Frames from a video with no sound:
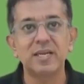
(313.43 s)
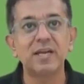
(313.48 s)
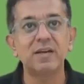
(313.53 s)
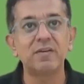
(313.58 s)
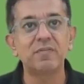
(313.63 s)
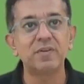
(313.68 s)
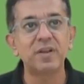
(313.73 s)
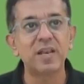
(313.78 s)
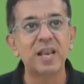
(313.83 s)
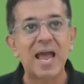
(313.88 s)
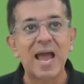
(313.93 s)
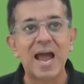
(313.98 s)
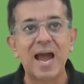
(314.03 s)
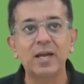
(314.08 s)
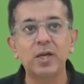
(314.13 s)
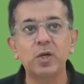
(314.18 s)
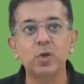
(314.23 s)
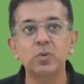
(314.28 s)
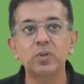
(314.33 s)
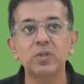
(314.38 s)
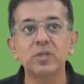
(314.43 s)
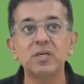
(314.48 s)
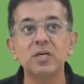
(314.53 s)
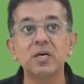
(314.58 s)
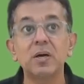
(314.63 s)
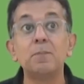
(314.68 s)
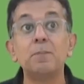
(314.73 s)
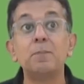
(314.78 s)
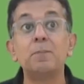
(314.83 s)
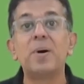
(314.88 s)
it will add to
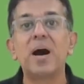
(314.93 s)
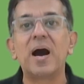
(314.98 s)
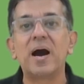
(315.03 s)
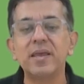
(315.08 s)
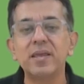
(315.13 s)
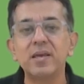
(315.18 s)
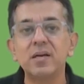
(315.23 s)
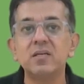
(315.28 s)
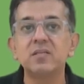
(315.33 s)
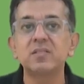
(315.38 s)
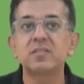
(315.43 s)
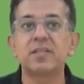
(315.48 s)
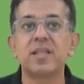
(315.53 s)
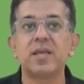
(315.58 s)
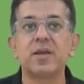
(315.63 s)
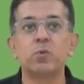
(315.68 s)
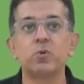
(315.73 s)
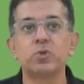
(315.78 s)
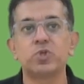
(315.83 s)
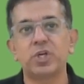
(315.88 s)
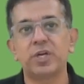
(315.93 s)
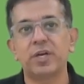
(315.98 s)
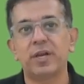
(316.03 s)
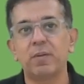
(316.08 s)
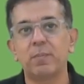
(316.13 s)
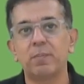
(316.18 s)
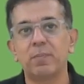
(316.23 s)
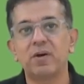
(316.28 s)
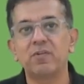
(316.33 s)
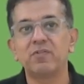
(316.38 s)
the buyer's
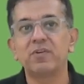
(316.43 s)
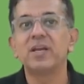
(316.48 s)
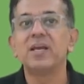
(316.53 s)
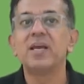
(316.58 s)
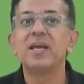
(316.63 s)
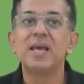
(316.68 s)
negotiating power.